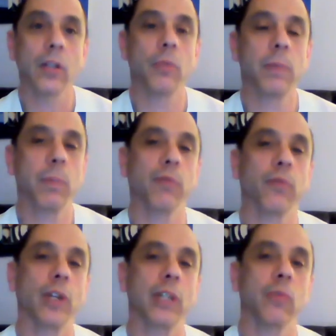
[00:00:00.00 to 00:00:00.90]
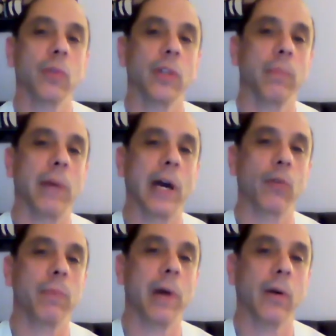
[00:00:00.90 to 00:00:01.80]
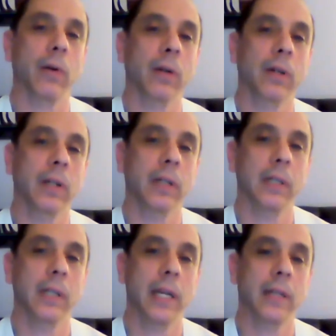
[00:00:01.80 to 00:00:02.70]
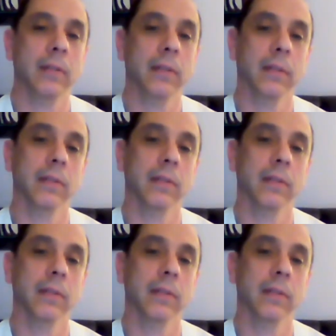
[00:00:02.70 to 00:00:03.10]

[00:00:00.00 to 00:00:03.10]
Do people freeze when their battery power ends?